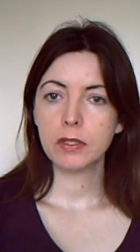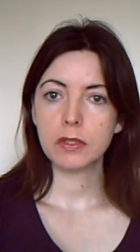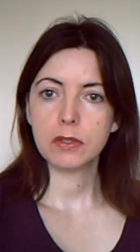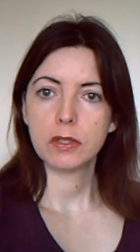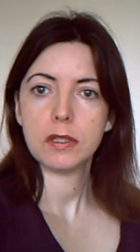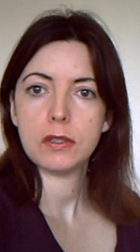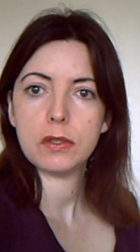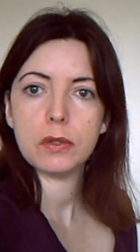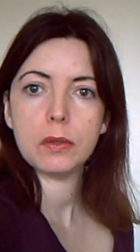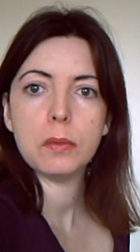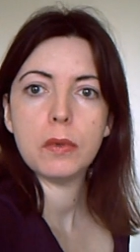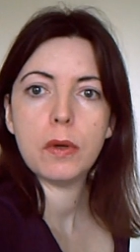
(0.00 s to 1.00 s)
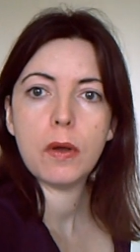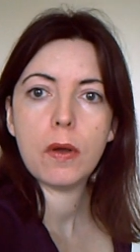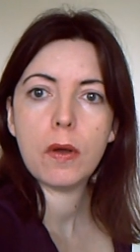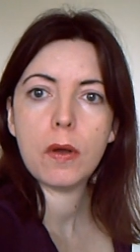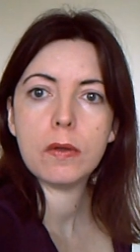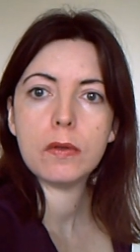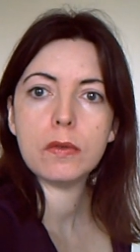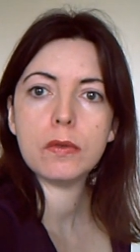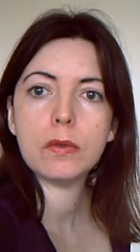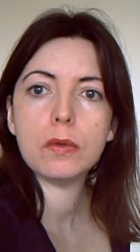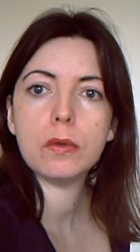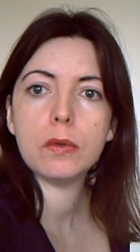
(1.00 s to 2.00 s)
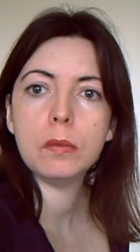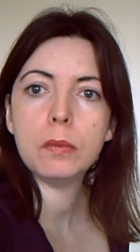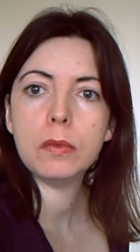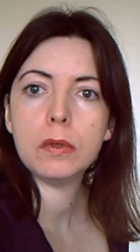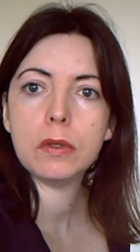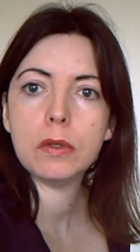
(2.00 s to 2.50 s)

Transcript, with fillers: Let's try the zoom. Zoom.